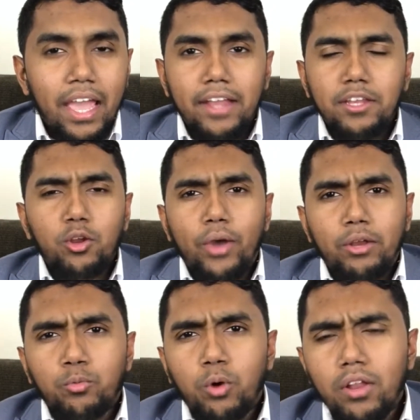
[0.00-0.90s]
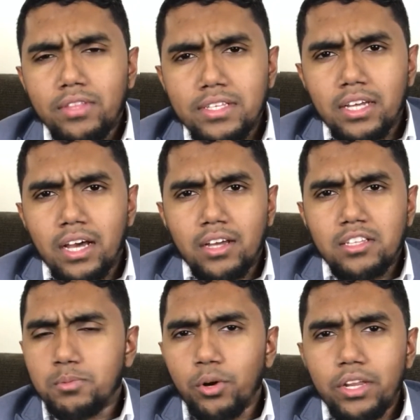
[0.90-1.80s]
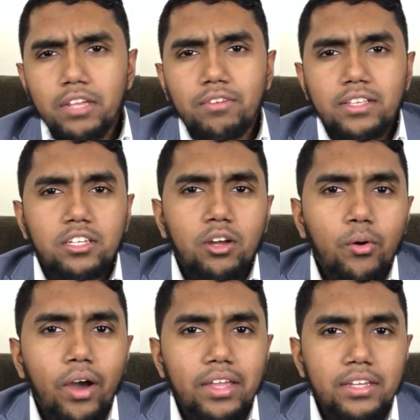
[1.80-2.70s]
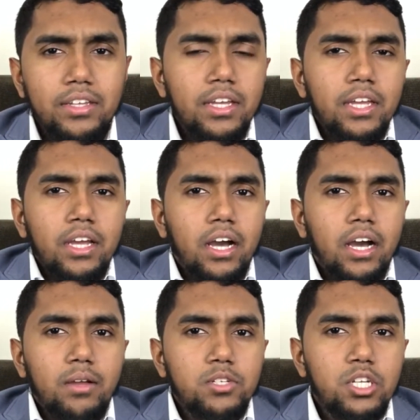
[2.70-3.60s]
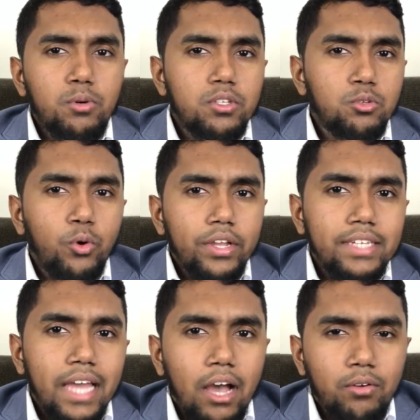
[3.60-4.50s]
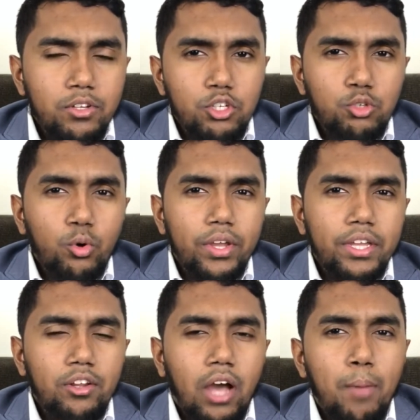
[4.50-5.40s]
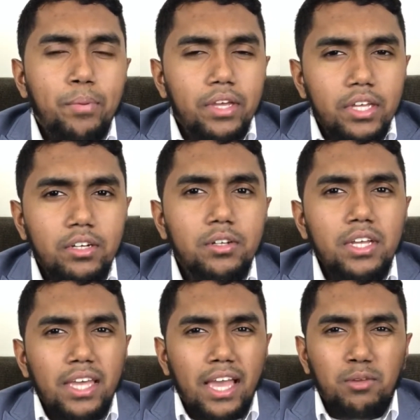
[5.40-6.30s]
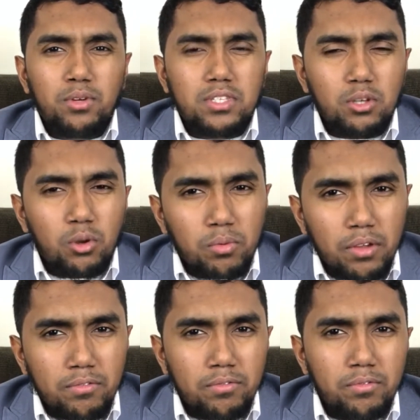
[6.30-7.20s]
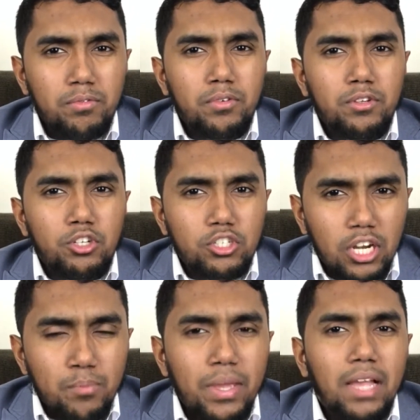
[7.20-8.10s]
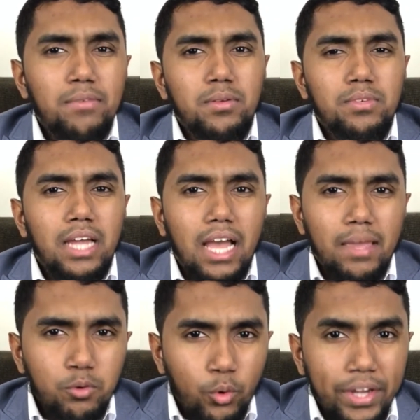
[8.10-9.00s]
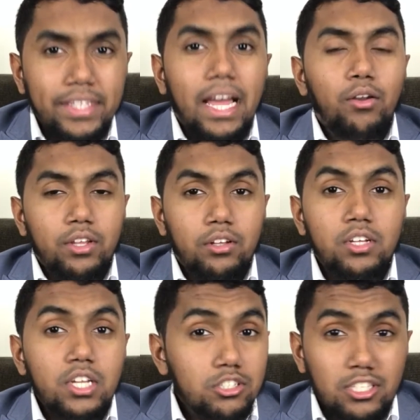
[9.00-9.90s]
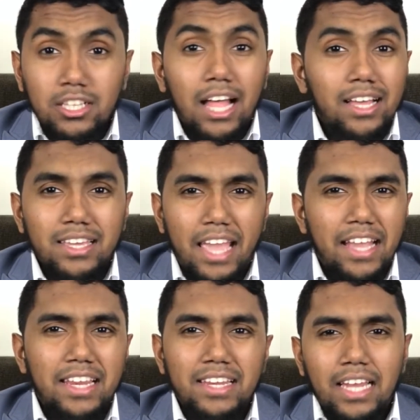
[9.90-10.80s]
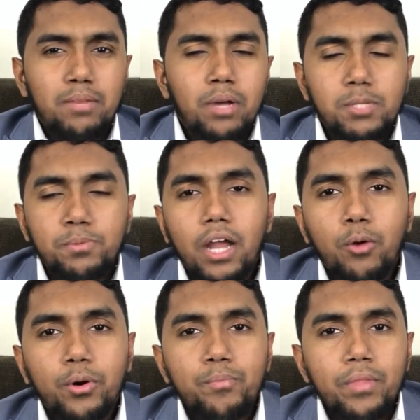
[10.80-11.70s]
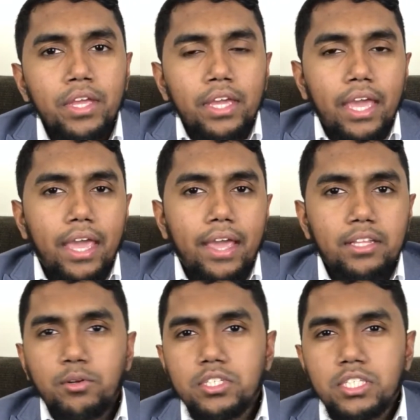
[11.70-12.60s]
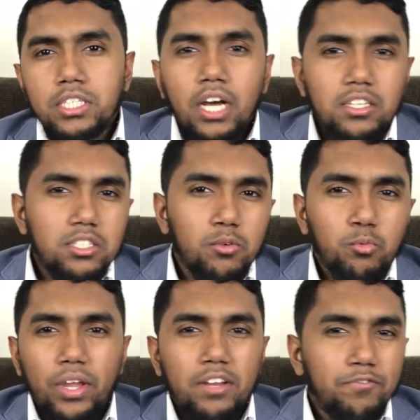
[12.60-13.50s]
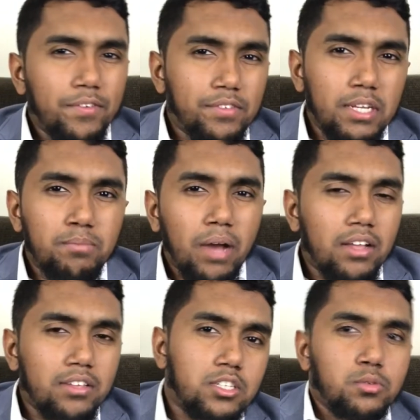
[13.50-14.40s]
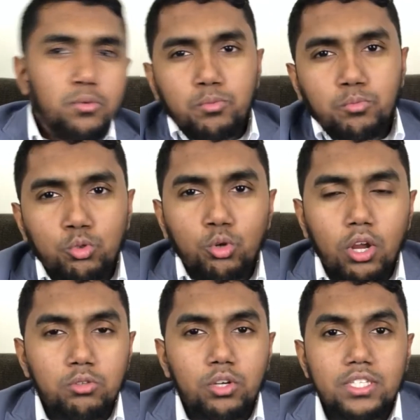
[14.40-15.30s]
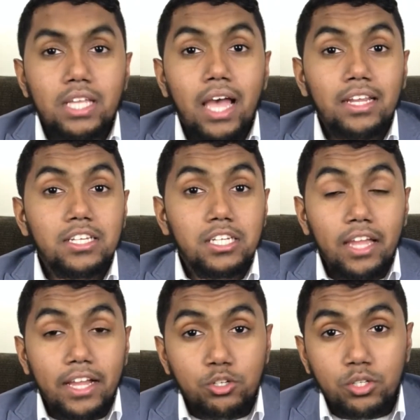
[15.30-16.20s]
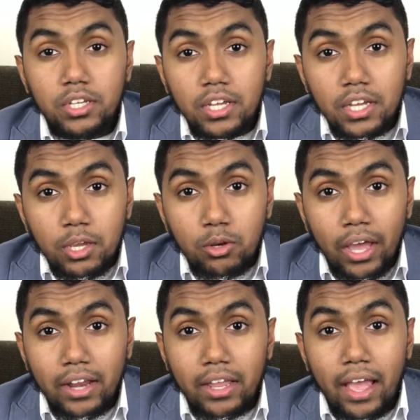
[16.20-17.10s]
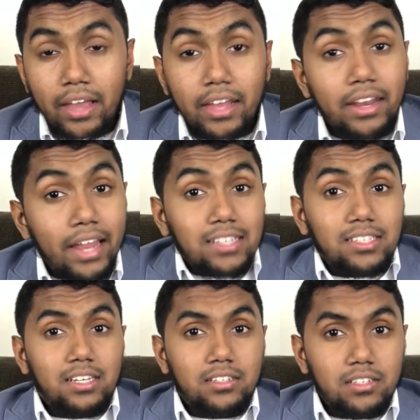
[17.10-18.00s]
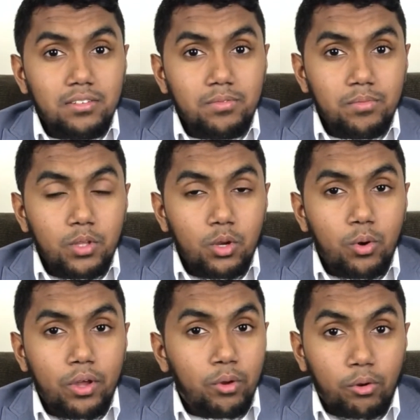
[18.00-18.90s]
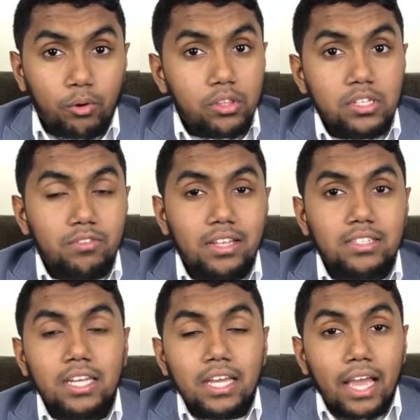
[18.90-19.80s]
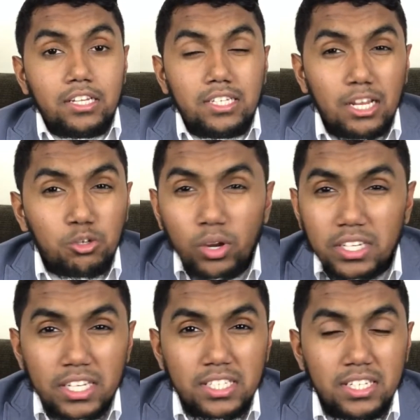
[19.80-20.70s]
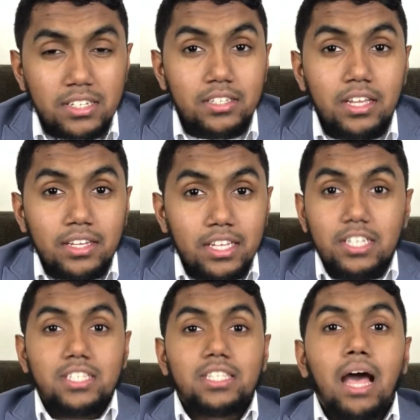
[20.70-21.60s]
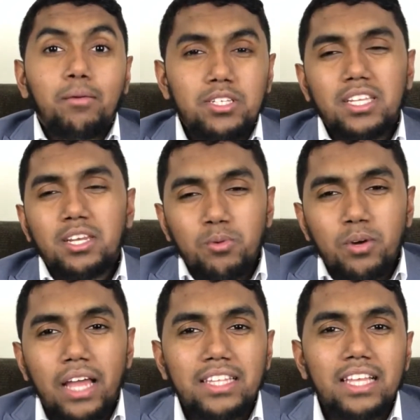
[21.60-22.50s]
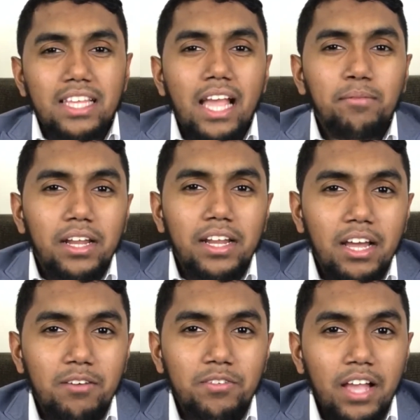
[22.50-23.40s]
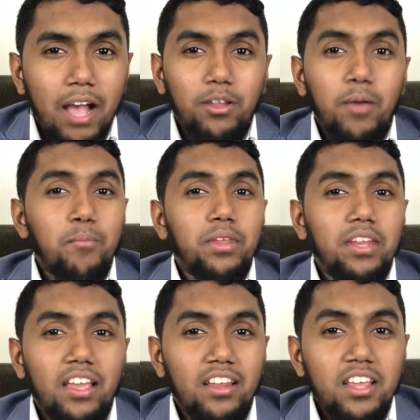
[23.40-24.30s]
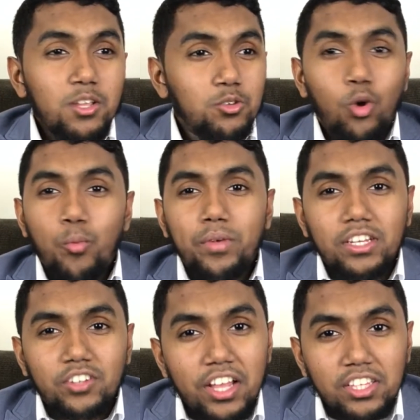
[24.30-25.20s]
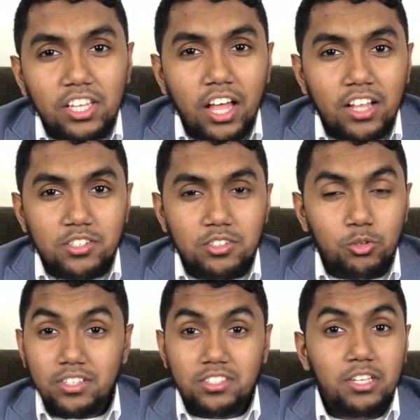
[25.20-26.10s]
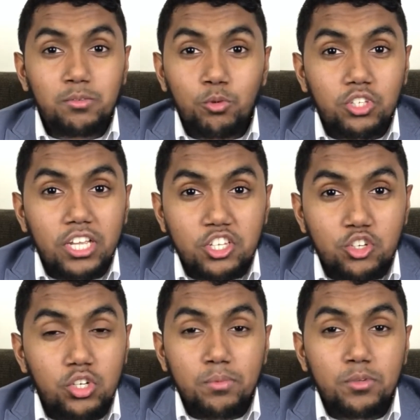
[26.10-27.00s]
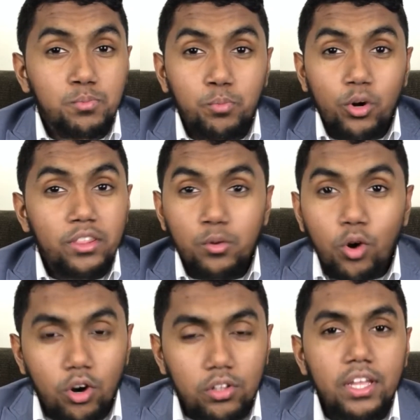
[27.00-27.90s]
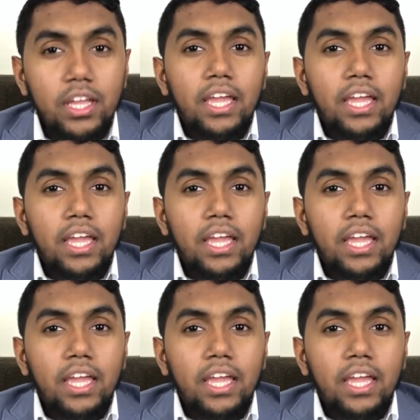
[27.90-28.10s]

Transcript: And at one of these sporting events in Hawaii, she was going down, and she was going up a hill, and it was she was trying to make up some time going downhill. She was clocking 80, 90 miles per hour, and there was this gust of wind, 15 miles, just threw her to the side, and she actually had an accident at one of these events, and she had 20 stitches. Did she stop? She said, what, I think I've done enough. I've competed in so many triathlons, so this is the most extreme sport in the world.